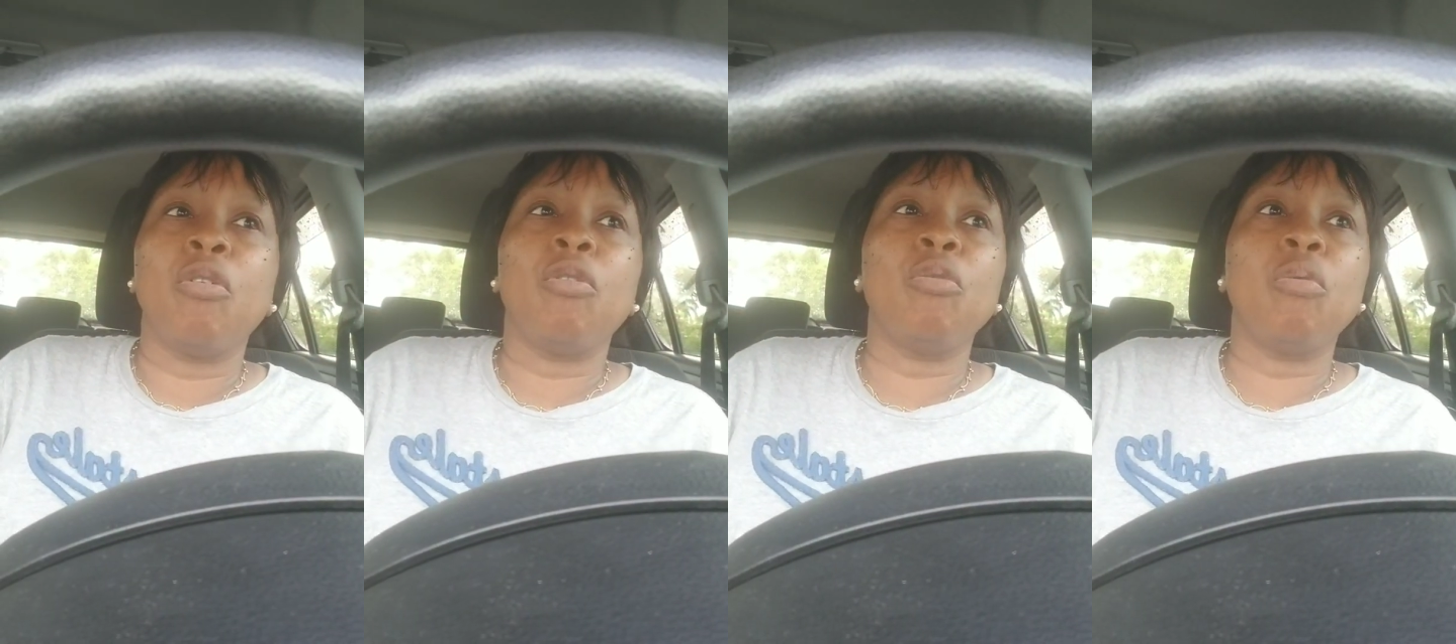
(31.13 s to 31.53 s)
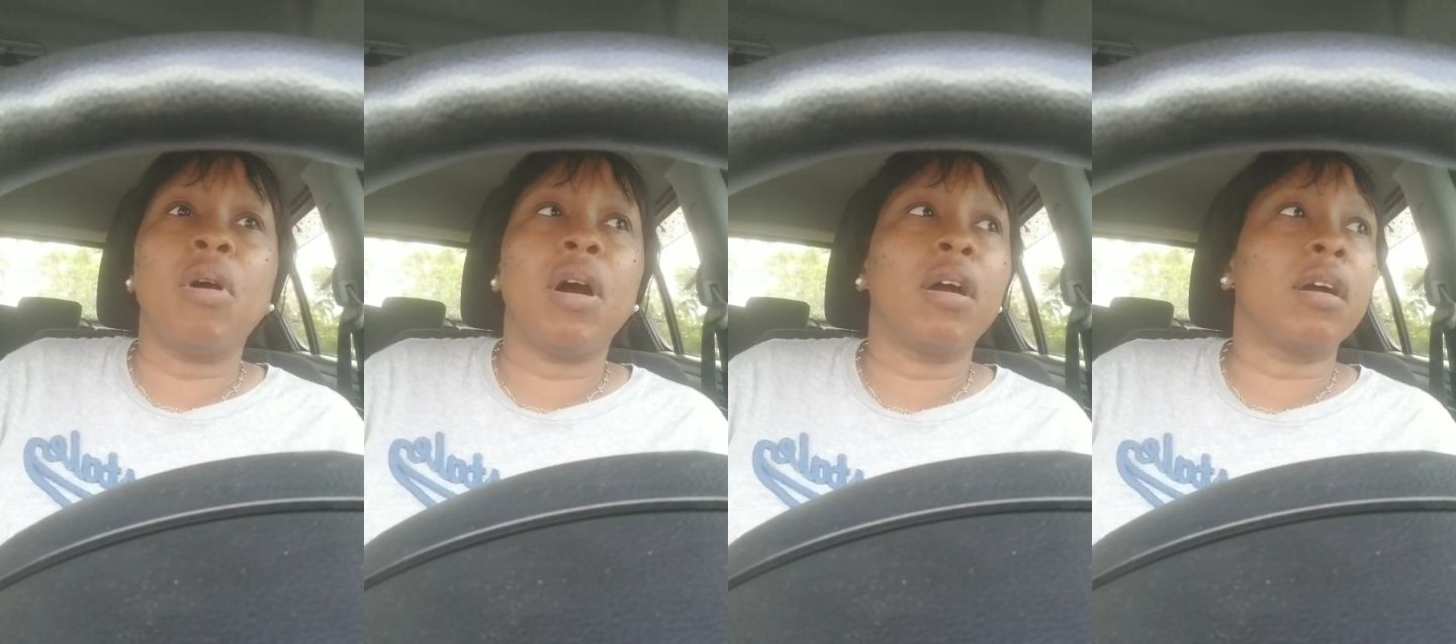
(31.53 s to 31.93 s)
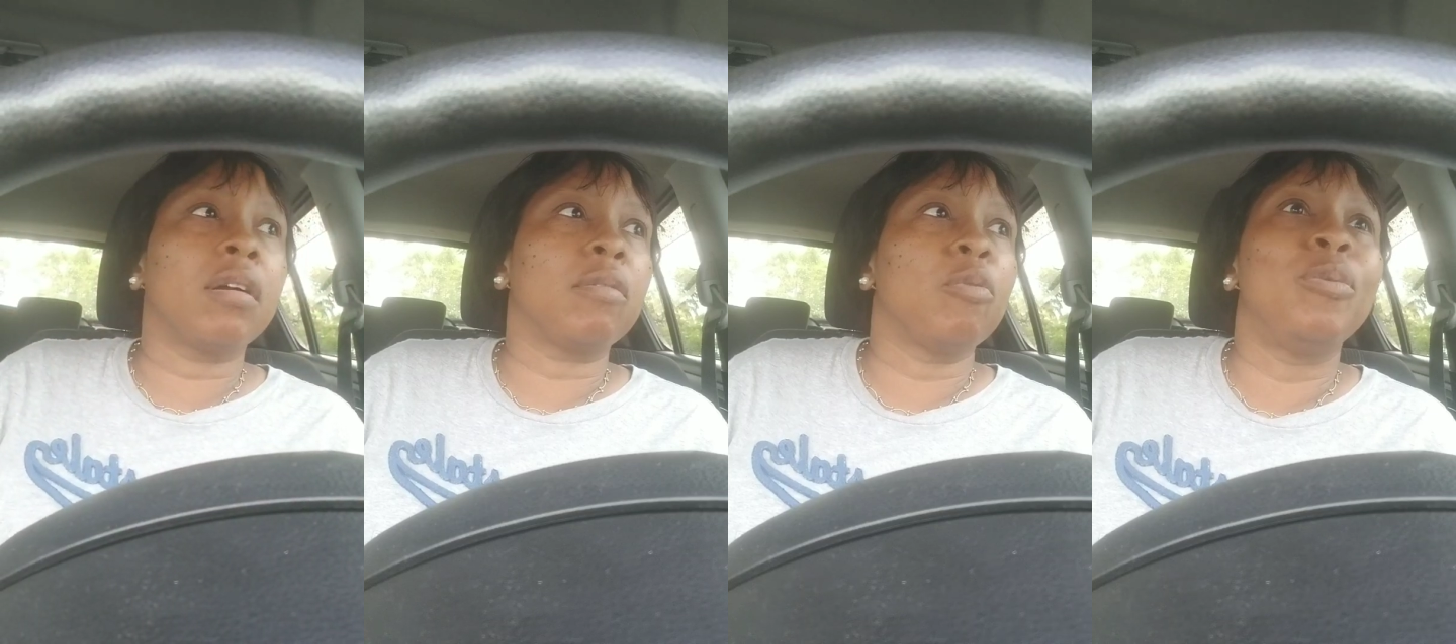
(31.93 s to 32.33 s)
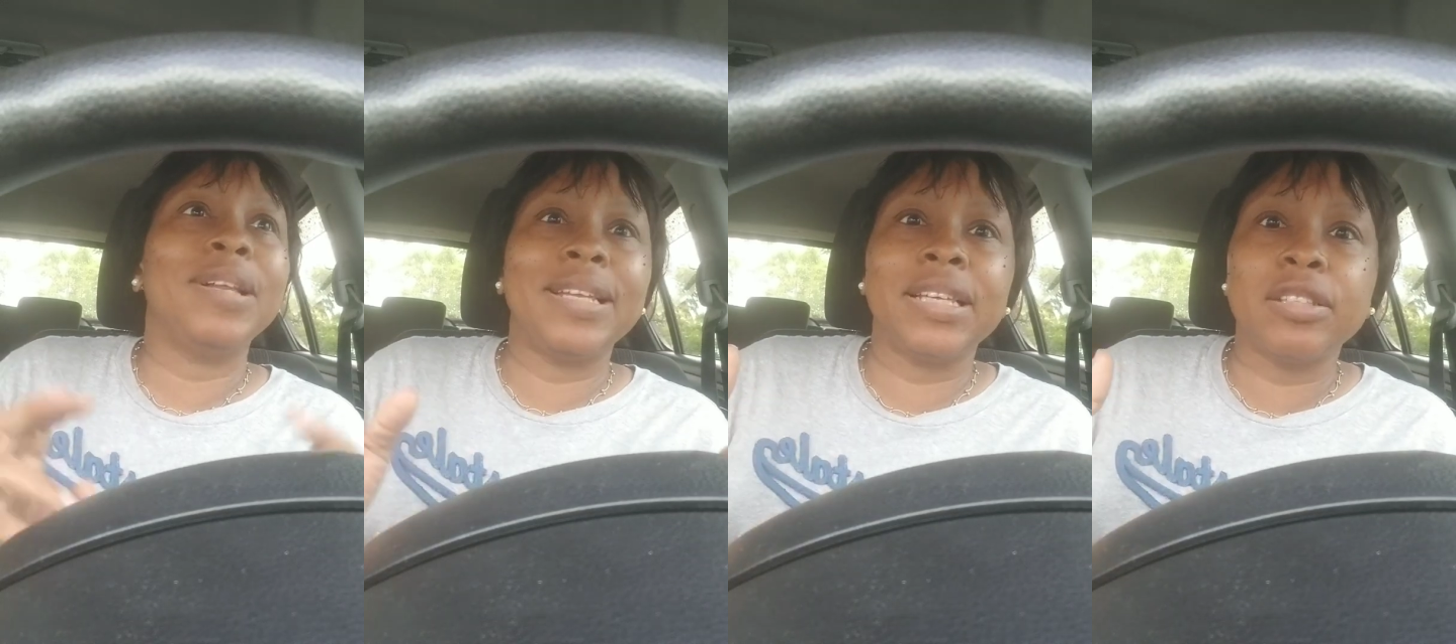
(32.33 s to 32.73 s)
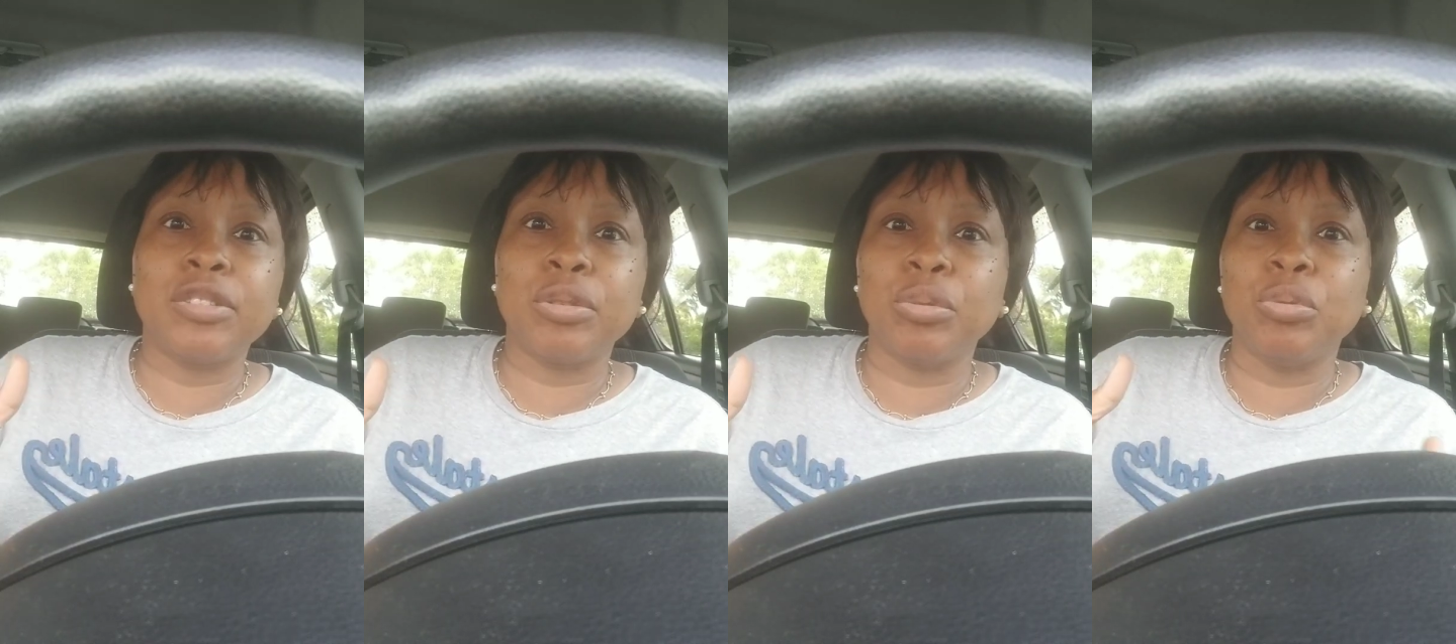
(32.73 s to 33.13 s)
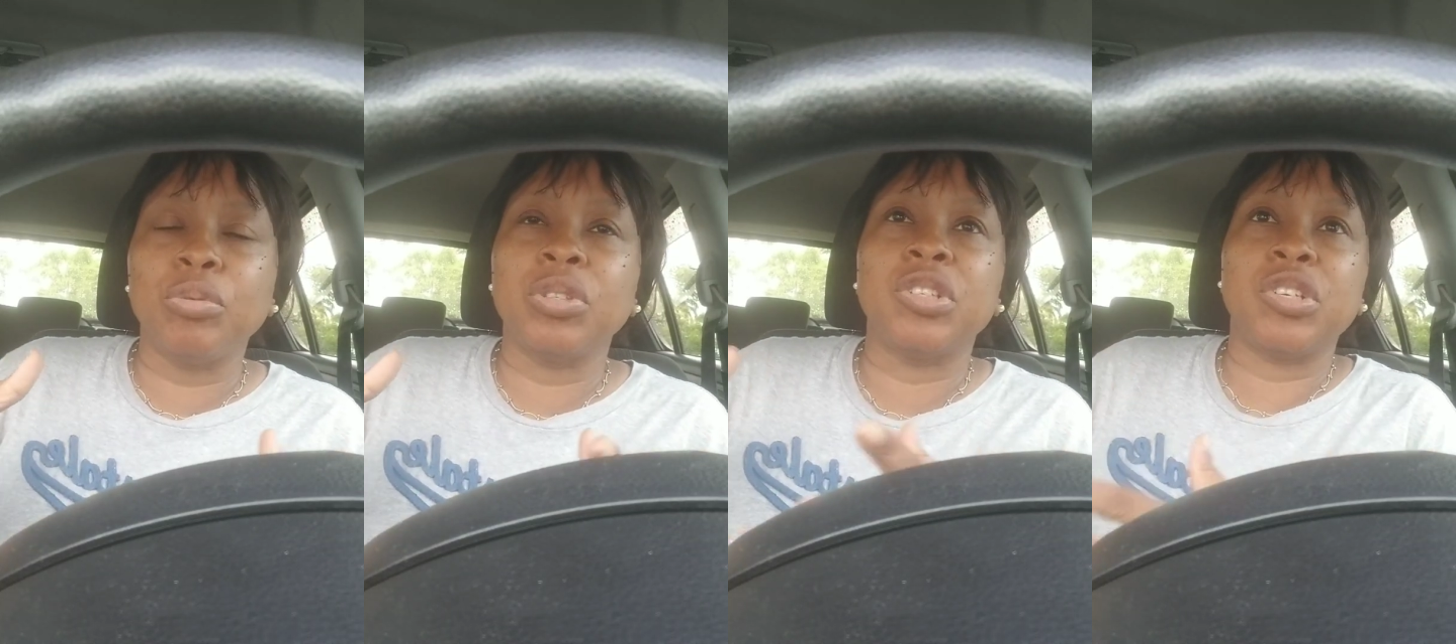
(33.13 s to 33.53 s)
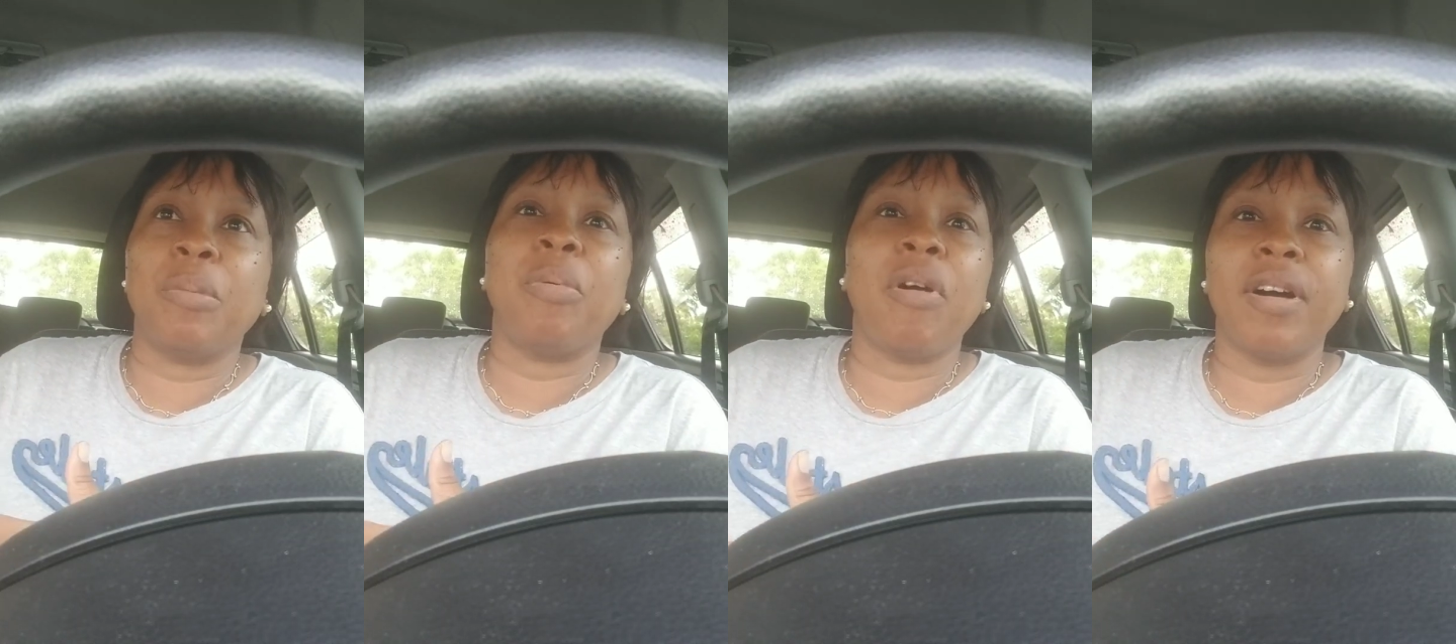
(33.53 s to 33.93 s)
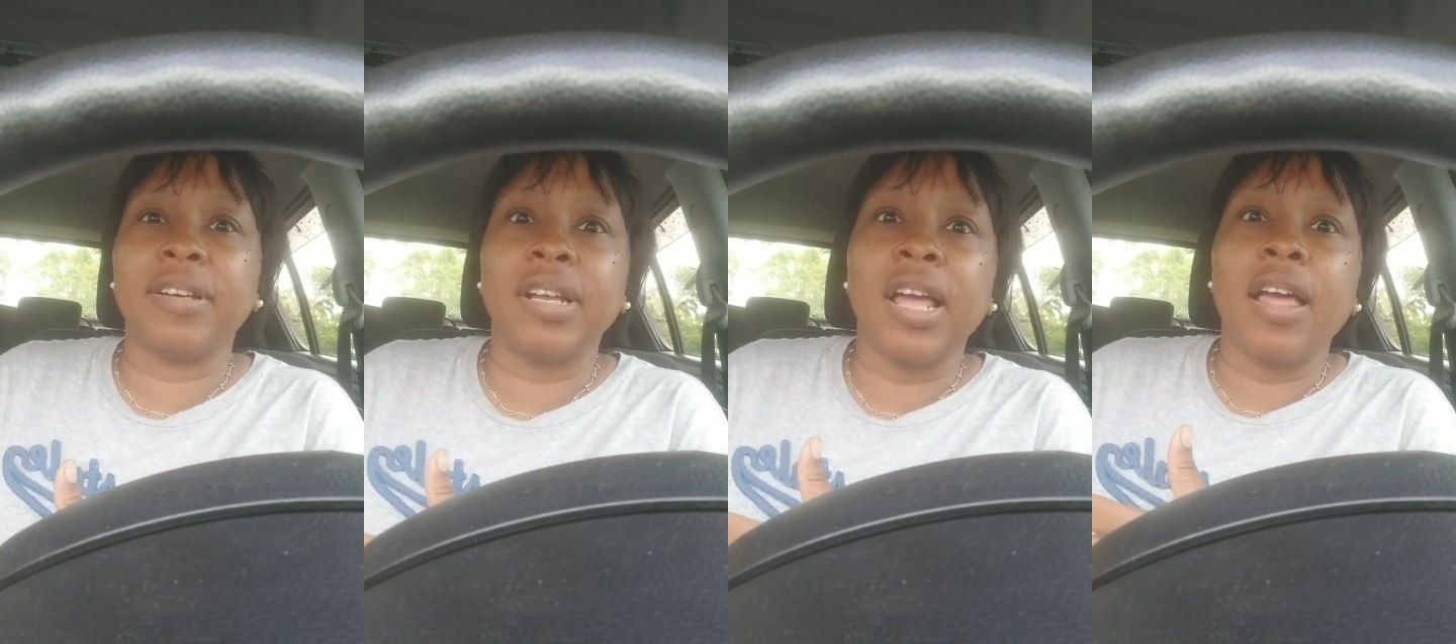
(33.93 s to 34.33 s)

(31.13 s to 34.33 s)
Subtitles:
who are willing to jump on